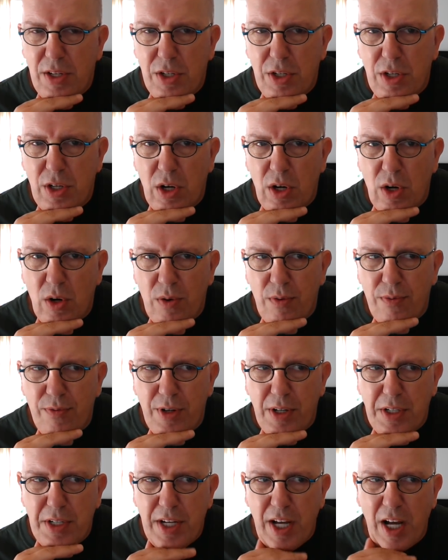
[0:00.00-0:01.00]
So,
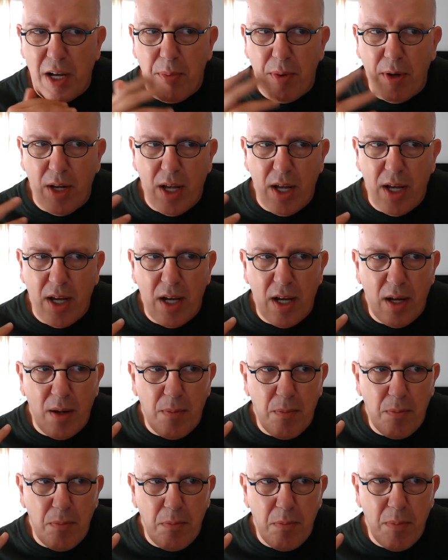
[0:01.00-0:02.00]
for example,
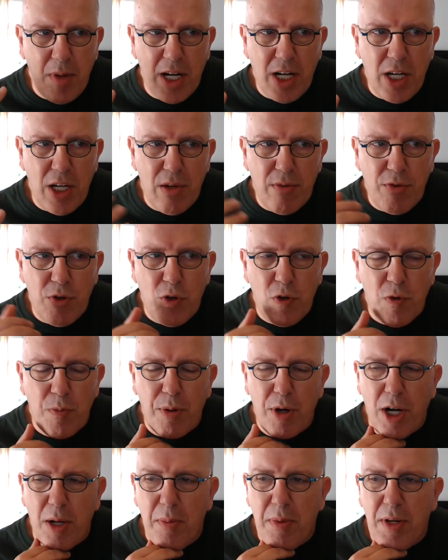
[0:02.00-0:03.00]
many of you
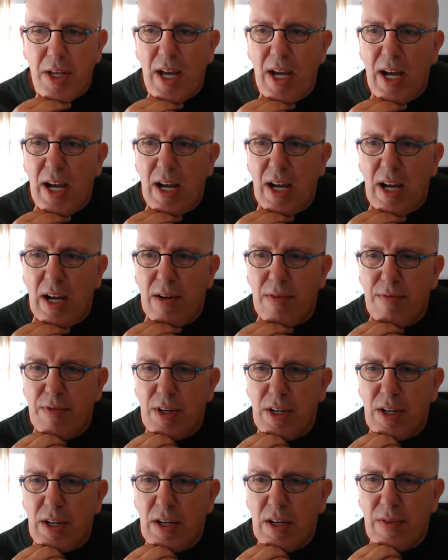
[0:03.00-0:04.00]
probably
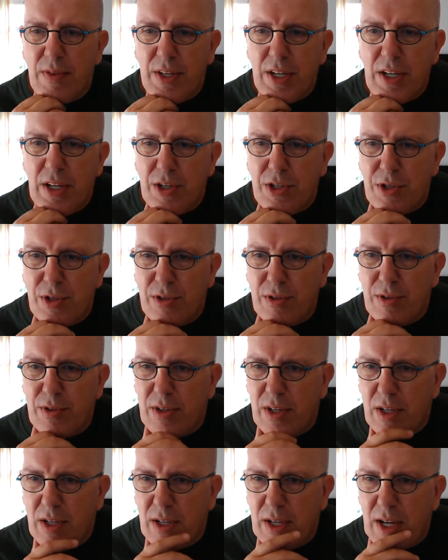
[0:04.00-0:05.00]
have the
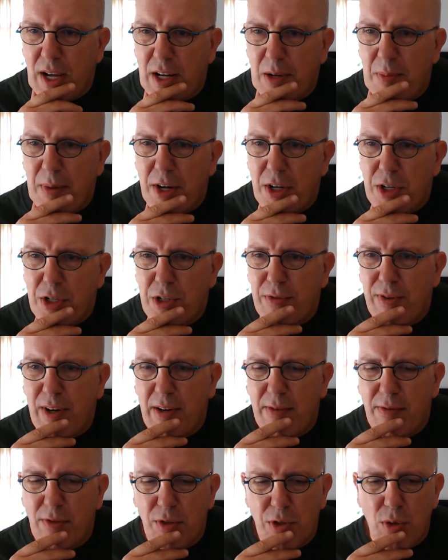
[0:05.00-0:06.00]
Animator
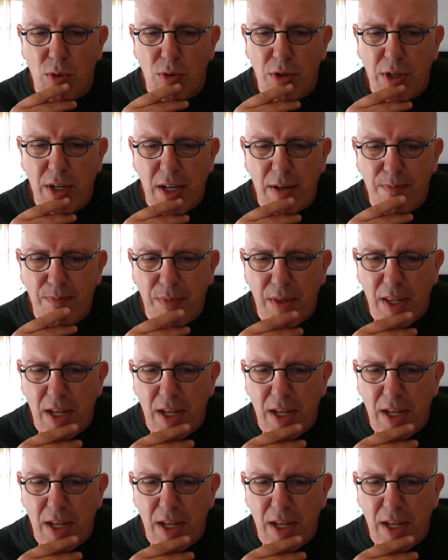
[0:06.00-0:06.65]
Survival Toolkit.